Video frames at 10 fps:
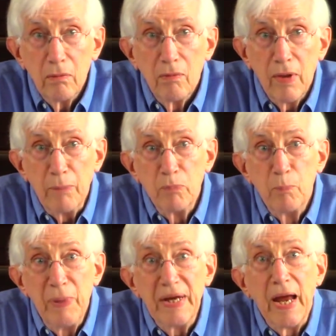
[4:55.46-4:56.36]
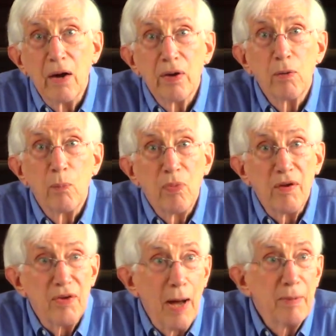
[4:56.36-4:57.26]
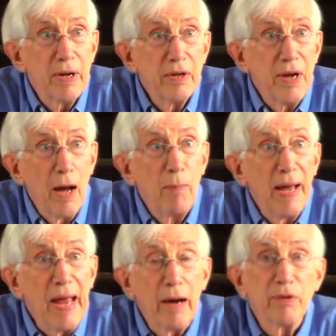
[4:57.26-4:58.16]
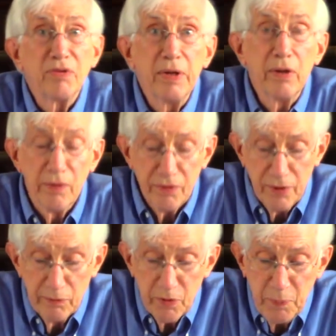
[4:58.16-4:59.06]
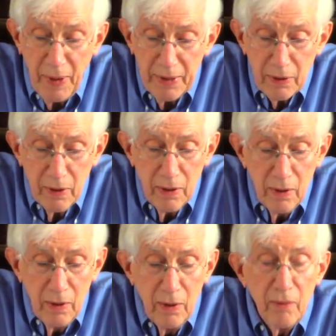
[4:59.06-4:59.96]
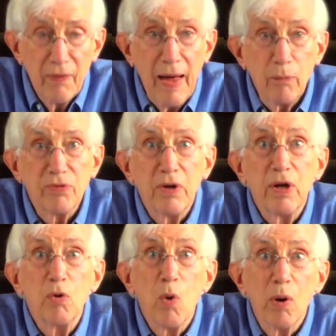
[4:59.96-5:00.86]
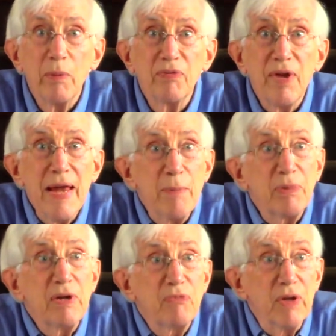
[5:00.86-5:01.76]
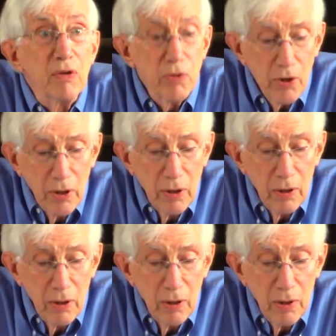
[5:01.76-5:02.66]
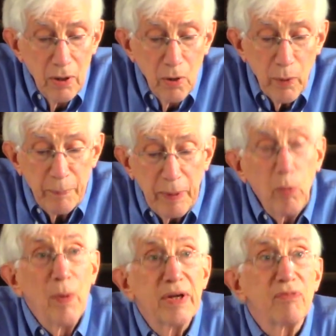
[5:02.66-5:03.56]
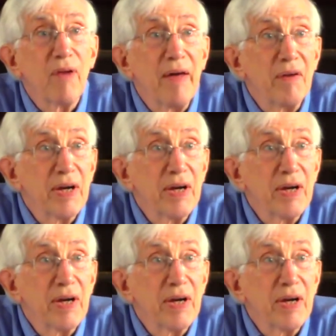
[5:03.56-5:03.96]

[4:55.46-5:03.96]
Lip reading: The big area that dominated now by Harris Teeter and Silver Spot That was an enormous empty field where people went to fly their